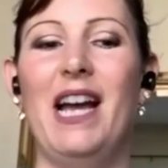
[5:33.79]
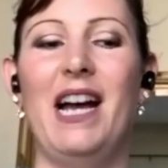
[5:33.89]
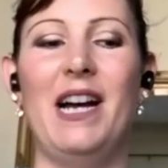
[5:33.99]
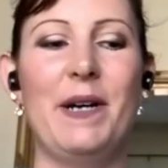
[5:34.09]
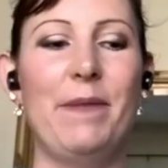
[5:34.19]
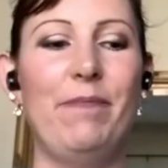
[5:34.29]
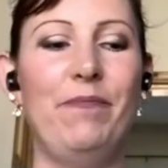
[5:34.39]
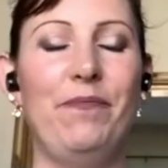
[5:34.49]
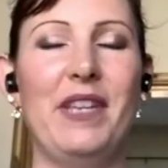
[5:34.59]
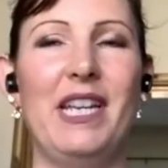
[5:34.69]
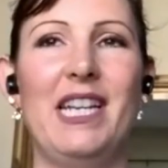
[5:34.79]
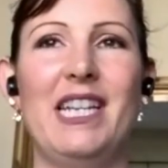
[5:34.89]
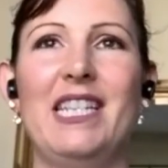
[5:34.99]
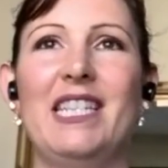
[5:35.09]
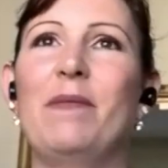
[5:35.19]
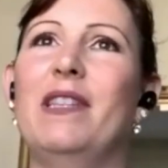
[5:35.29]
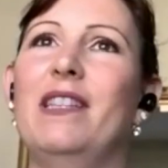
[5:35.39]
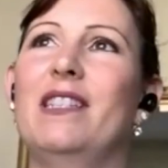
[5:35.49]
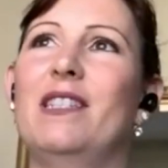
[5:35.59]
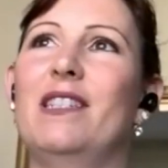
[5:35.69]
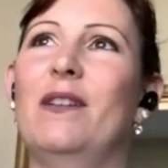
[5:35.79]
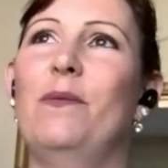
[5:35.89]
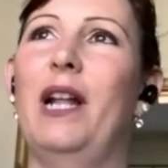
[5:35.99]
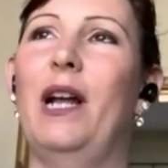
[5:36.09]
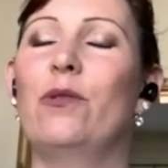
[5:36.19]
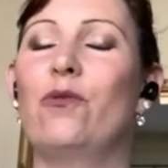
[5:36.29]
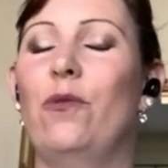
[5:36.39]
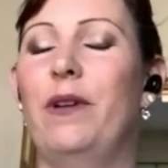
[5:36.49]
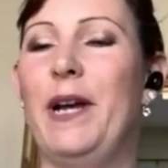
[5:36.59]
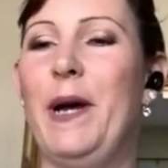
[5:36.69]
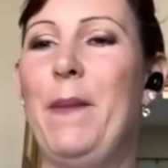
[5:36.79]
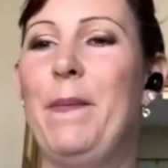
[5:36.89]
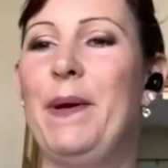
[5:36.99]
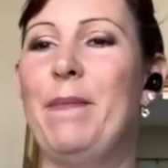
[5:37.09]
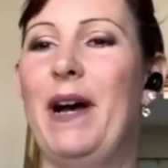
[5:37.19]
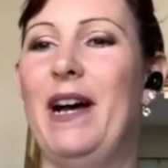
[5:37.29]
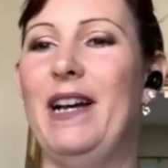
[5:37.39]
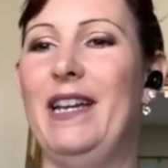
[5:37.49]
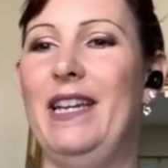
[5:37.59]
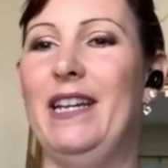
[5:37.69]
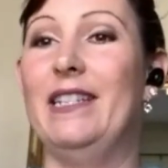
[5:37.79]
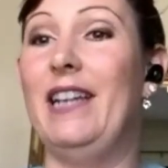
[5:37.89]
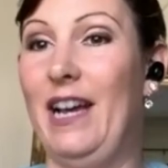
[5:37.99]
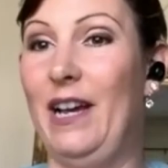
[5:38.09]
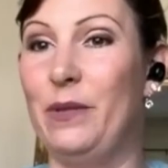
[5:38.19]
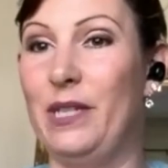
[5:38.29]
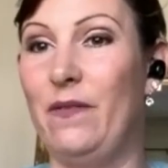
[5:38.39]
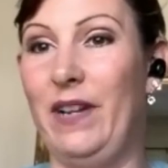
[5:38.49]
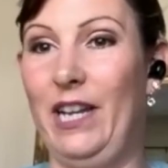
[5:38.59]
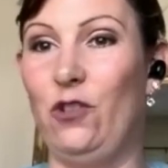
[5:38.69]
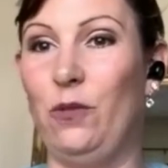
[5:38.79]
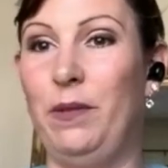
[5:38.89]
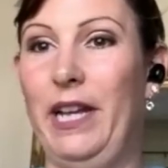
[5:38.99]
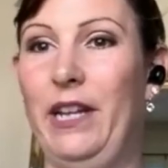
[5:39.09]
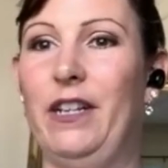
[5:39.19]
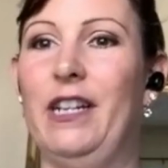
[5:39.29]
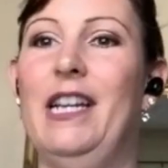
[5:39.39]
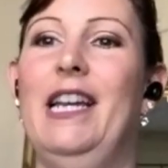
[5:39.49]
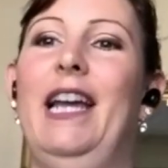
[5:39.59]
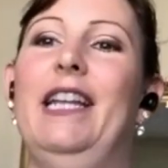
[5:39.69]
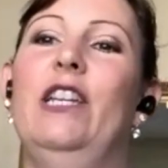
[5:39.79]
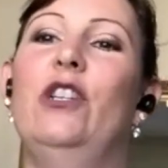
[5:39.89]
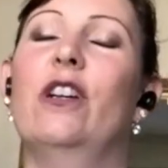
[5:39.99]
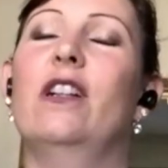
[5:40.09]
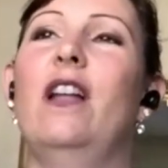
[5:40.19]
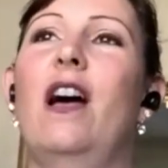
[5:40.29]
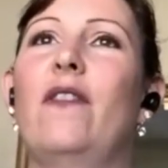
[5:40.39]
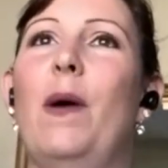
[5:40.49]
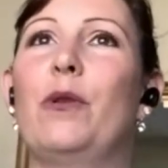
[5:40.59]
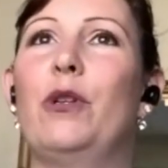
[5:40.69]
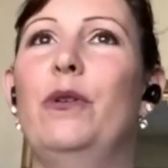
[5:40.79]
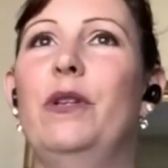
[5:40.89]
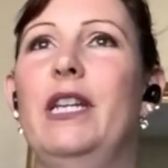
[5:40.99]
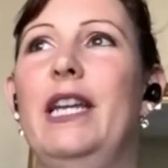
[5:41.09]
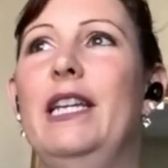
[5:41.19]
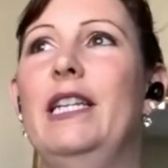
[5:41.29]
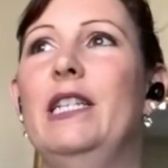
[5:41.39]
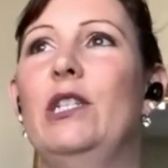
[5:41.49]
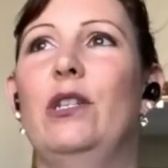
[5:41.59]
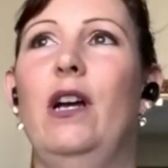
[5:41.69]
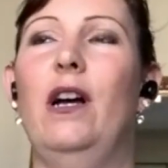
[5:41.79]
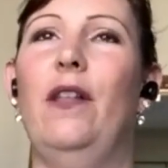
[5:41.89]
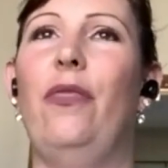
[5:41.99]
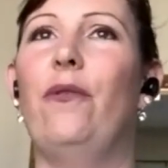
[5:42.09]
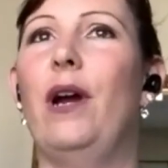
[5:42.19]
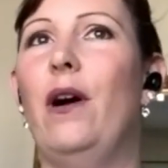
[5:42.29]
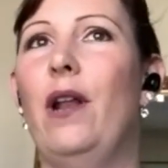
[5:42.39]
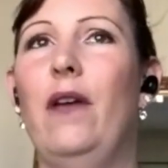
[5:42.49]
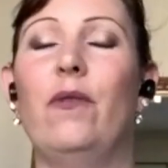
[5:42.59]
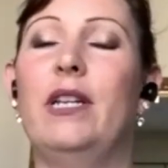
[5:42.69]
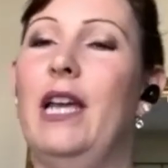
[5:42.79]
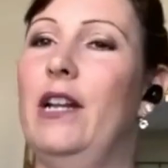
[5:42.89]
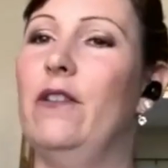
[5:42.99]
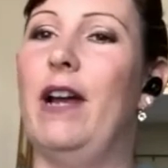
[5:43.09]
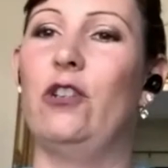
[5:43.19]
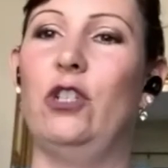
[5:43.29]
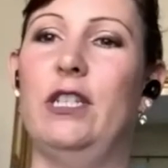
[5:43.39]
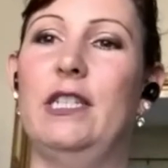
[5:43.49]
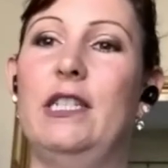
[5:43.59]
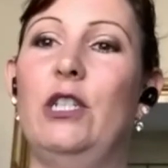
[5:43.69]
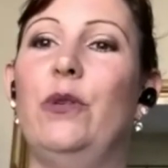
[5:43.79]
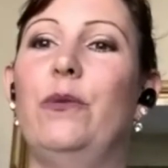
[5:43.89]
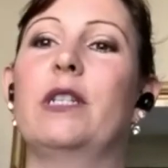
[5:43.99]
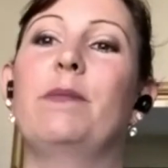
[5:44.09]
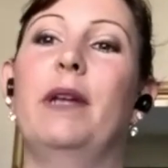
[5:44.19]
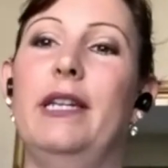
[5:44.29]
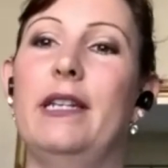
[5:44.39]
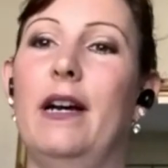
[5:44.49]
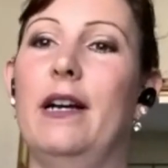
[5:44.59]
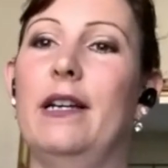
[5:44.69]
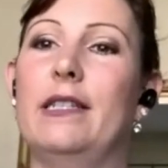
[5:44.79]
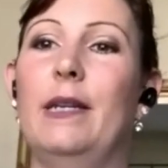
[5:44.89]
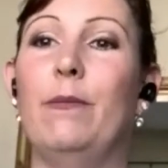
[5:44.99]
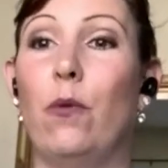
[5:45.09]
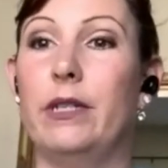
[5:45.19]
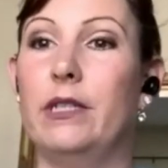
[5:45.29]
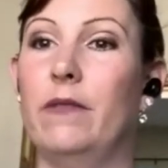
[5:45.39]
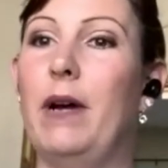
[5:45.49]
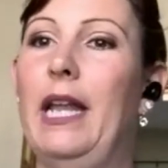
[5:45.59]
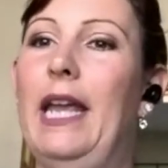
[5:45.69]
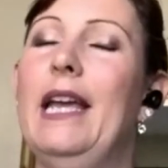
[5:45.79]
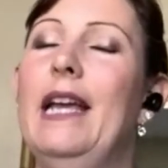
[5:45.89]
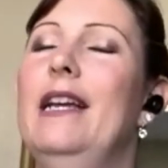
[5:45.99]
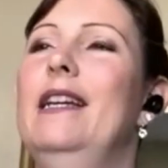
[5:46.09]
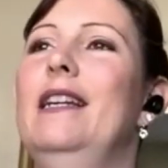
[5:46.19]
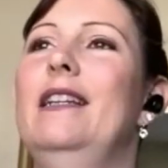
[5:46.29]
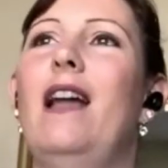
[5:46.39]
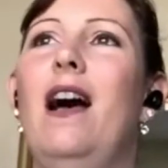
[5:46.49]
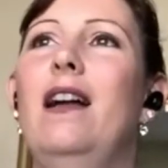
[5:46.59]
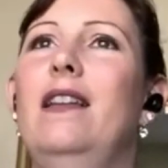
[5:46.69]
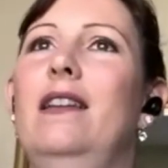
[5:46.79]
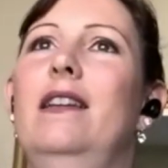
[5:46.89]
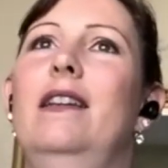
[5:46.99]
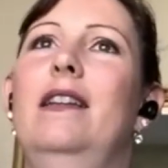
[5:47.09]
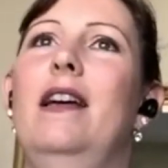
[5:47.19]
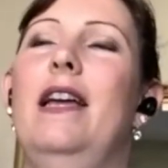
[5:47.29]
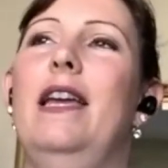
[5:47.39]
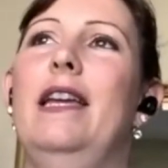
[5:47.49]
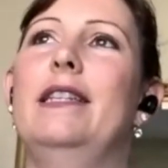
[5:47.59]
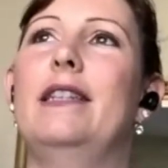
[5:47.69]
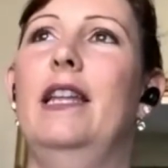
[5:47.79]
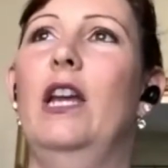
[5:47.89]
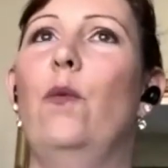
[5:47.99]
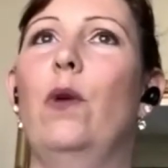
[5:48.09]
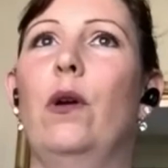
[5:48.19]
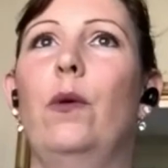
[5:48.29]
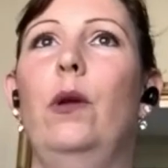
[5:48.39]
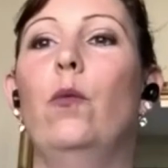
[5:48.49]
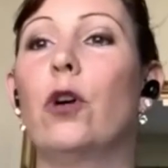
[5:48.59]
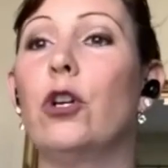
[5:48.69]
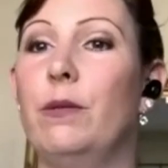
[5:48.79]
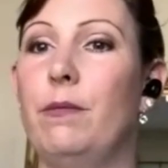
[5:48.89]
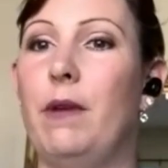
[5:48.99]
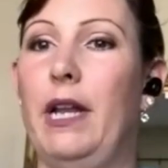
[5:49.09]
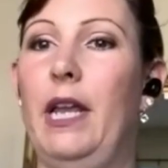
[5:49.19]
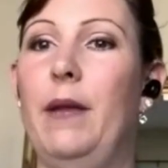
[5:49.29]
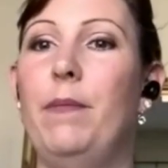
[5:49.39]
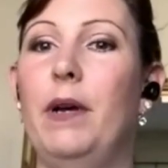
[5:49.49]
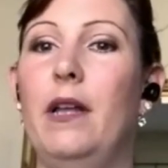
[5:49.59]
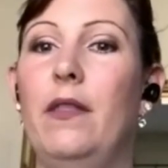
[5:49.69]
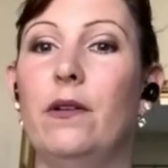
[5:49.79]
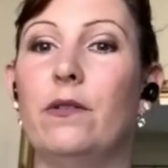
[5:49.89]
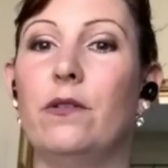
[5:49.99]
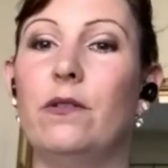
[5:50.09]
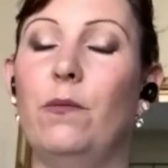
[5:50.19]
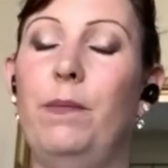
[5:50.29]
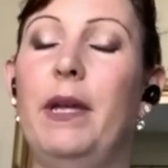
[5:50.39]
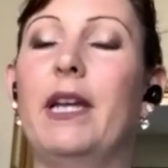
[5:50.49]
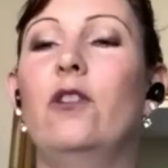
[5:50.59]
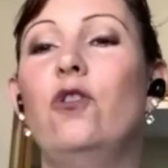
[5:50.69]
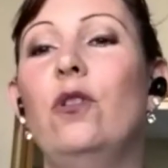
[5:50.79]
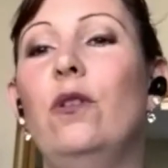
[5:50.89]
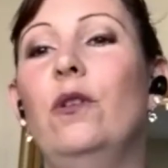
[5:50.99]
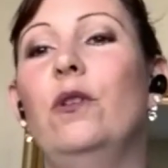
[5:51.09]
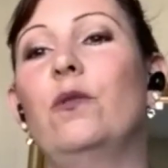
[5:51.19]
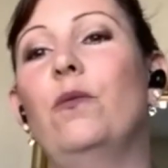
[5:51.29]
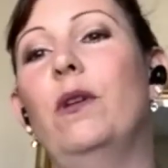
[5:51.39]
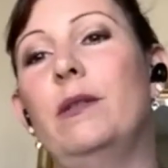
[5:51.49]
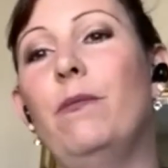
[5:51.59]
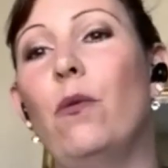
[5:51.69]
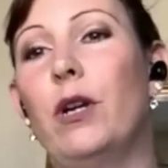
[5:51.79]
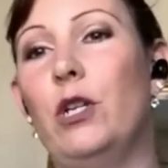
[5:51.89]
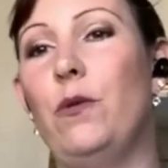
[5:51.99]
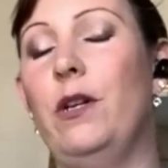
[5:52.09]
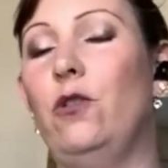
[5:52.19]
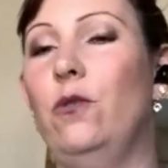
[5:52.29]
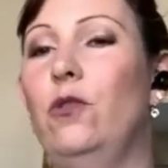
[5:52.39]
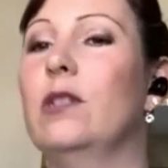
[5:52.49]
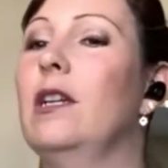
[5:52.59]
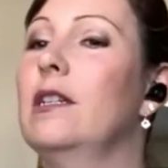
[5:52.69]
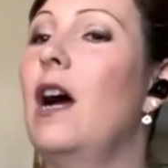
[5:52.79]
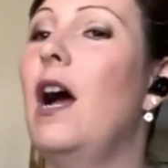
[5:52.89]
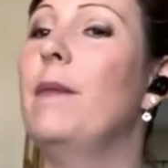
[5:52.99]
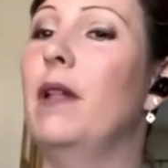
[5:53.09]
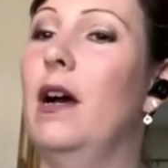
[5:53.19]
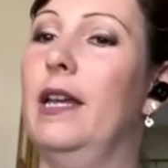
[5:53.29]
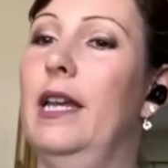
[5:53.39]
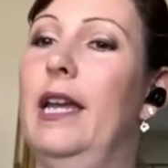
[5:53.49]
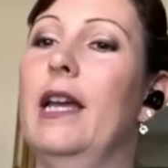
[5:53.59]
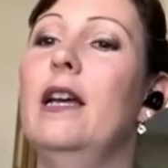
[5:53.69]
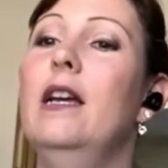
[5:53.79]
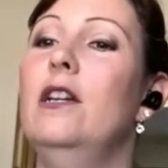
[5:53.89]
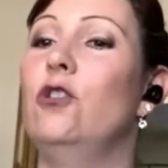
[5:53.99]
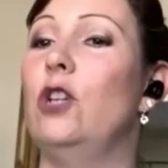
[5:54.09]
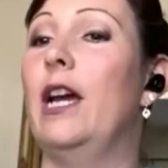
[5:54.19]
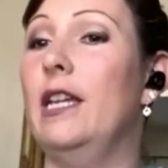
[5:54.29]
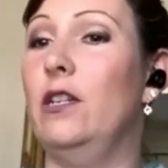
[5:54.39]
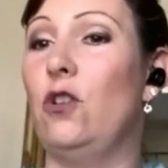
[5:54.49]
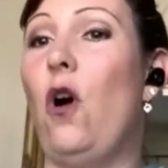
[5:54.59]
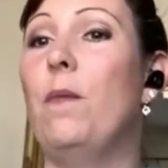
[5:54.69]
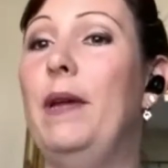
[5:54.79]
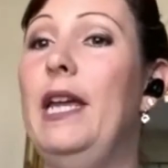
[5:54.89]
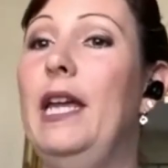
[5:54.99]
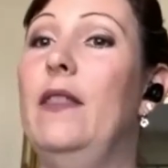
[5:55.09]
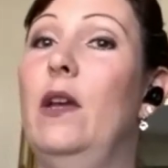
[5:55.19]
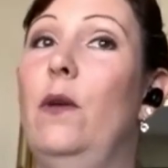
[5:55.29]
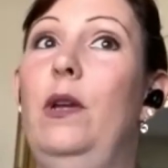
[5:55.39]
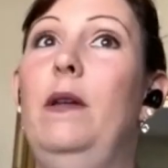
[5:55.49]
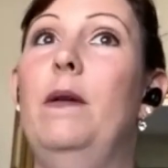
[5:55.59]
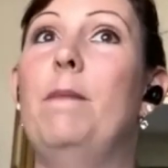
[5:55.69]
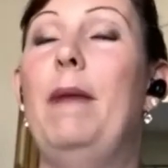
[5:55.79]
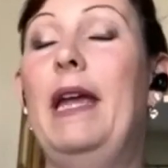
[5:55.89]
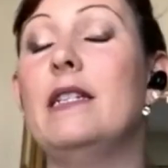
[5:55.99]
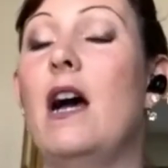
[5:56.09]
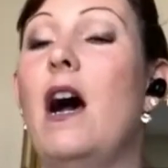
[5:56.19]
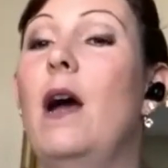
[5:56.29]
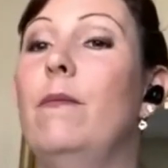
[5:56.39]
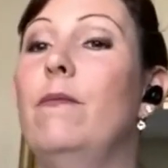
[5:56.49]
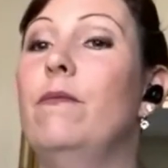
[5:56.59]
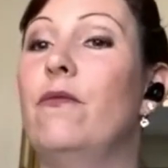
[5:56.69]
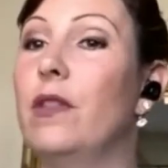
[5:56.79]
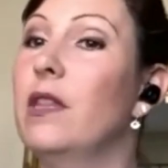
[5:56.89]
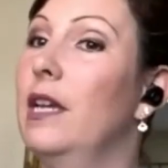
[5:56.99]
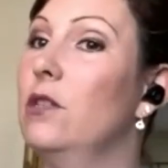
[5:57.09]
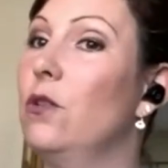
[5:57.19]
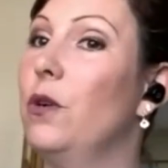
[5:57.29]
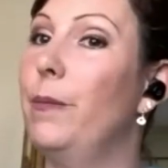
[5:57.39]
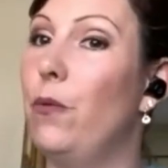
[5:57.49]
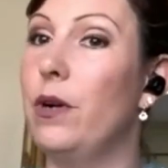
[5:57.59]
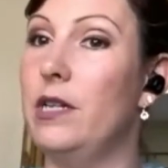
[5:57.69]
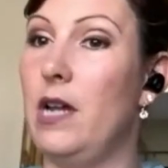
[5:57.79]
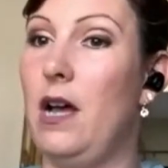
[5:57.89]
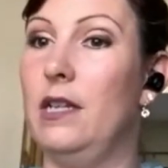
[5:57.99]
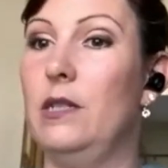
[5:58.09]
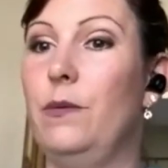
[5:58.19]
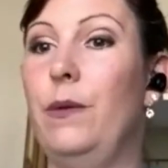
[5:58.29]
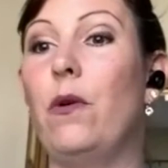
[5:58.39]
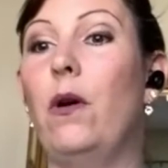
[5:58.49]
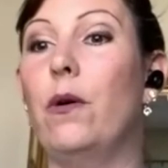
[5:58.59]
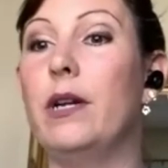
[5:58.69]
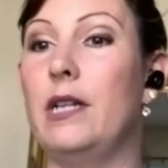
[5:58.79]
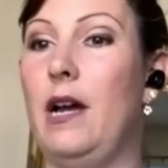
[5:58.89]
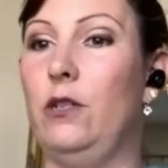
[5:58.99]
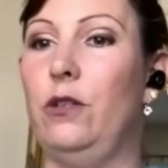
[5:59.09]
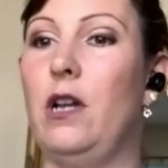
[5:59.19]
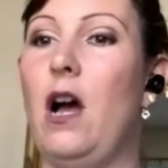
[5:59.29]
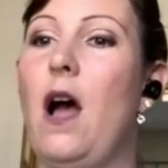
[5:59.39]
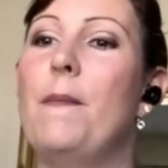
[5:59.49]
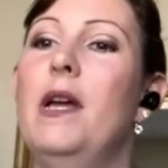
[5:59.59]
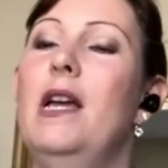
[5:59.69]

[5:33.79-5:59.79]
Um, Something that's when I was growing up, my dad was a financial planner, and he took a lot of opportunities throughout everyday interactions to explain to us the importance of money, not in a setting where we worshiped money, but we pick and choose what's important to us. Just like time blocking, Jackie's taught me that we make time for the things that are important to us and we prioritize our time.